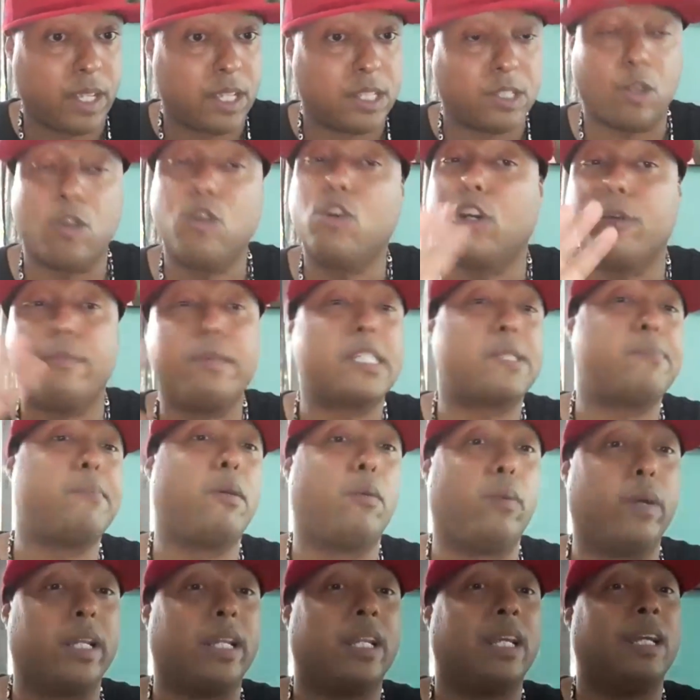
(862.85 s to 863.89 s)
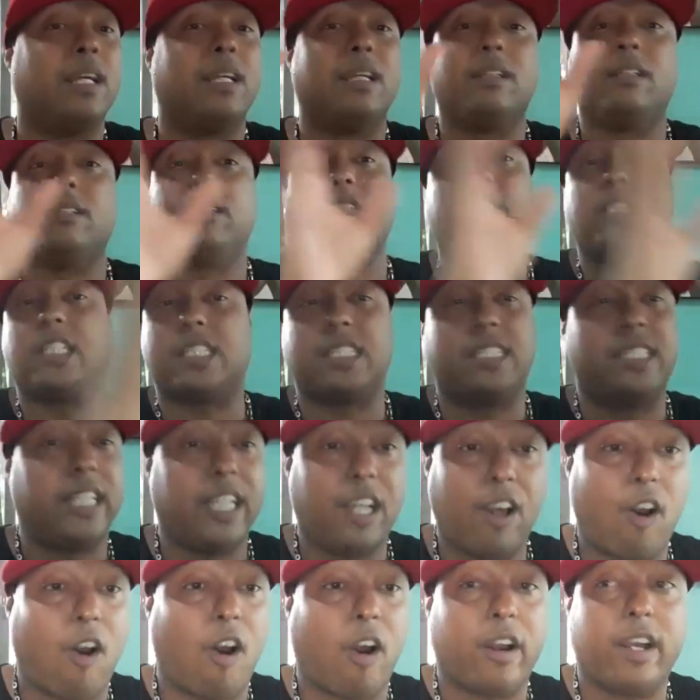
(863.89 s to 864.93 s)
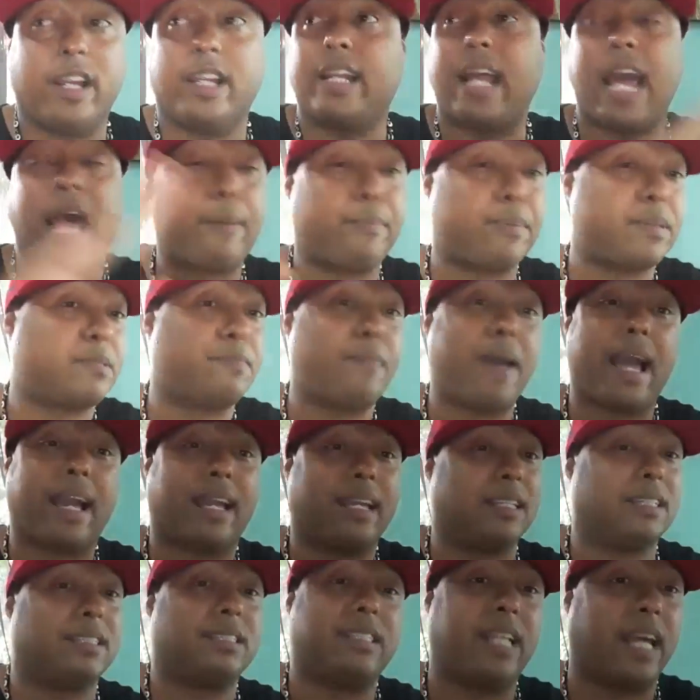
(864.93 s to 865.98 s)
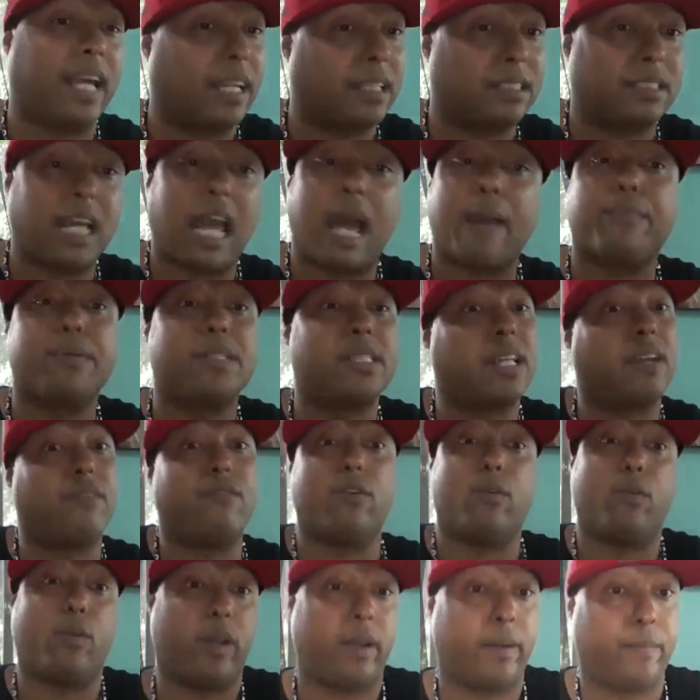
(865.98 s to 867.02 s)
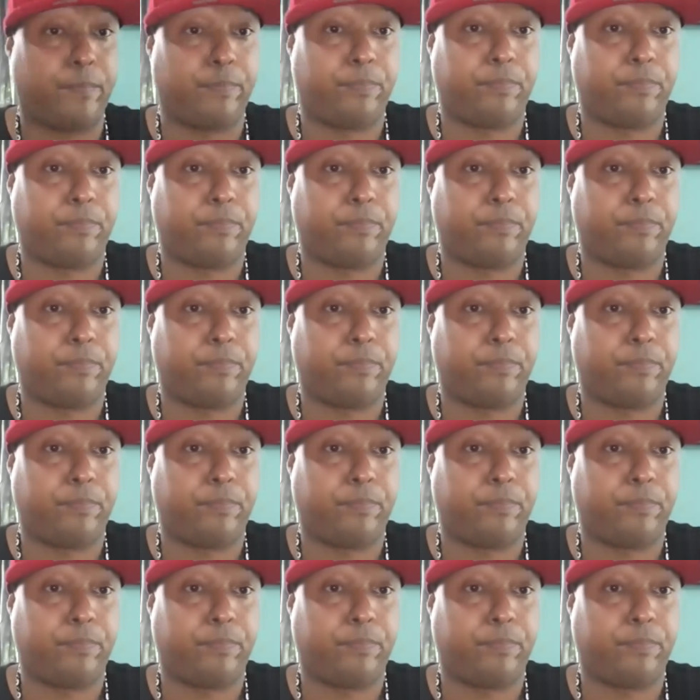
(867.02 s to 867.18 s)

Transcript: So you can miss me with just DR. It happens back in the States. It happens everywhere.